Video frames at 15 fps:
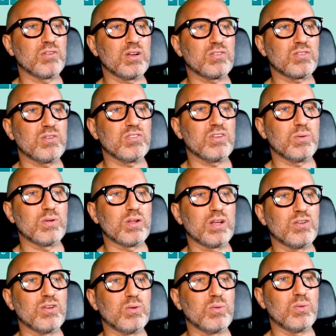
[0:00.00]
Let's go and see what they
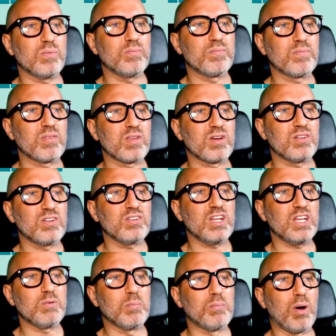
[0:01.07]
do, because they seem
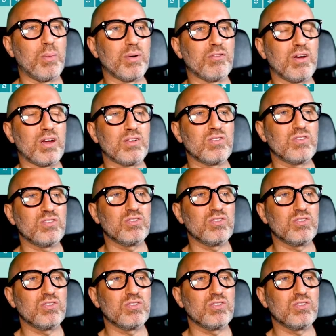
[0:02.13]
to be bobbing around